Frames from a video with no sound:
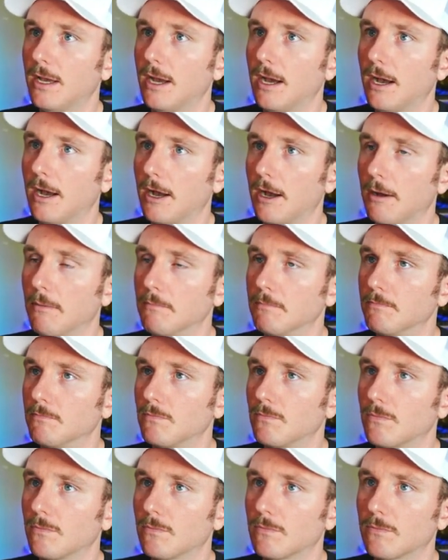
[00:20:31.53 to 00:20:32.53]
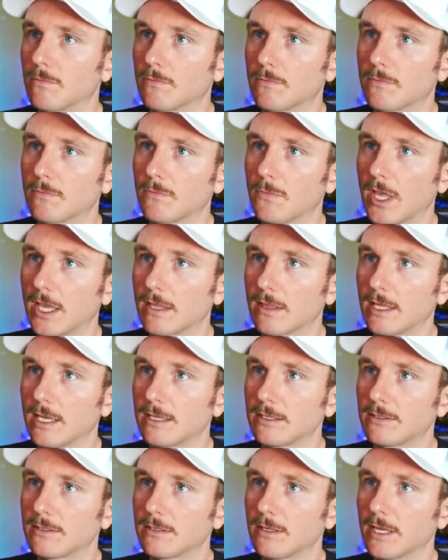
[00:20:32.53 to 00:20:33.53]
um, like
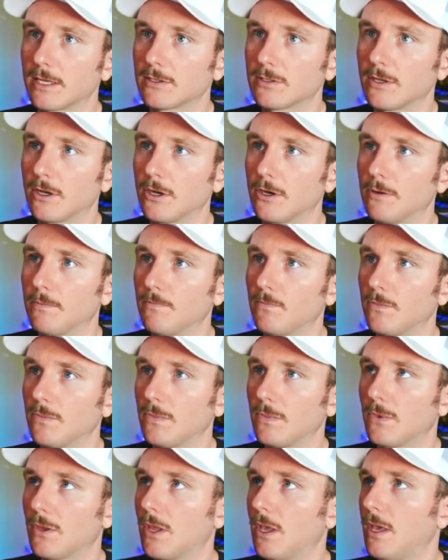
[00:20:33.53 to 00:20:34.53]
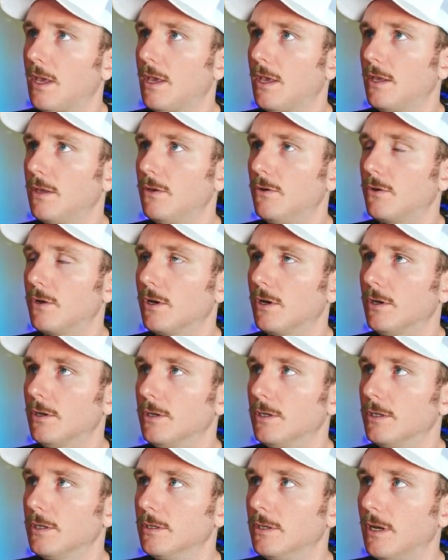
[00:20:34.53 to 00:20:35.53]
this, like so. You
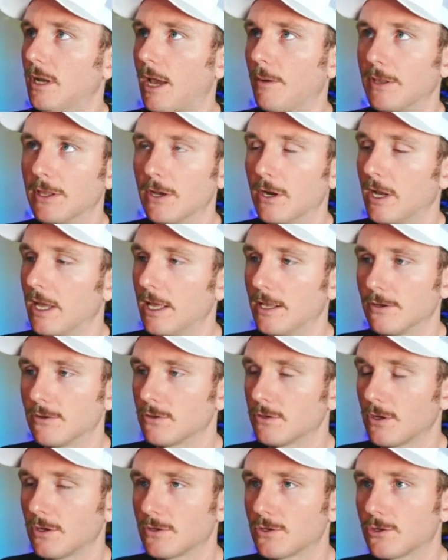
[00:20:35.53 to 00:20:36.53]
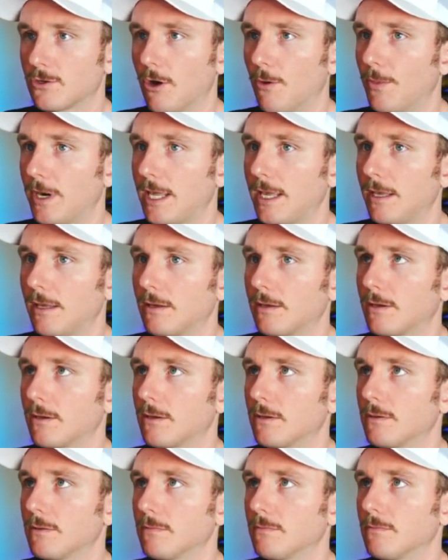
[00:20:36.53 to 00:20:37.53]
could, I mean, there's so many
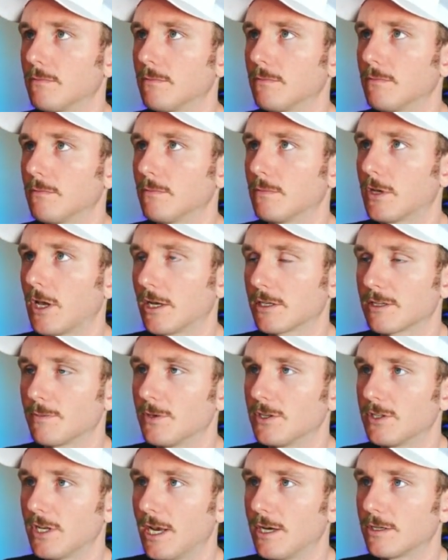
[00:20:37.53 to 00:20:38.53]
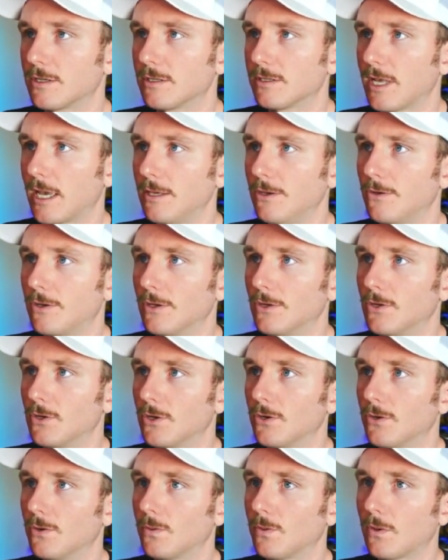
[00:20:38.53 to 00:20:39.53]
customizations that you could
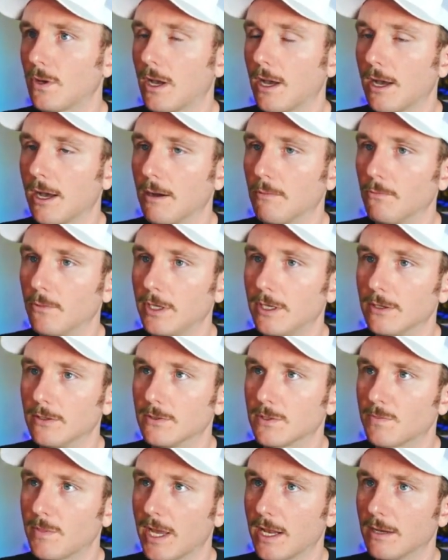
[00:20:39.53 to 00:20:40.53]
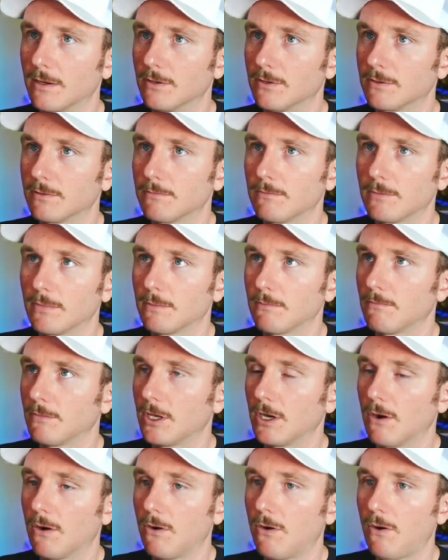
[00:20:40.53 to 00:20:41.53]
do. We could spend,
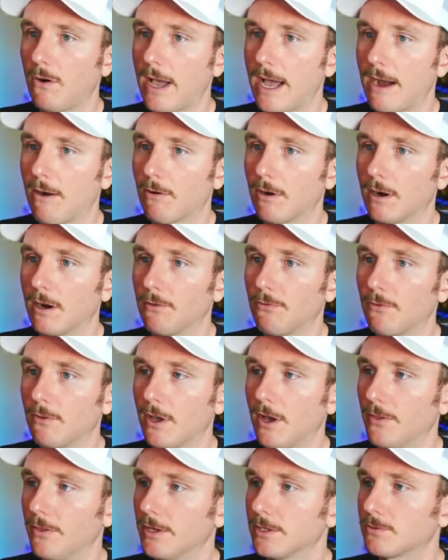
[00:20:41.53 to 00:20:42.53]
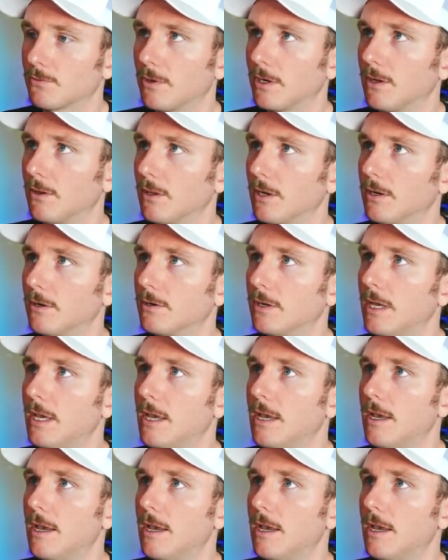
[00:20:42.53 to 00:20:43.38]
a whole hour on this one alone,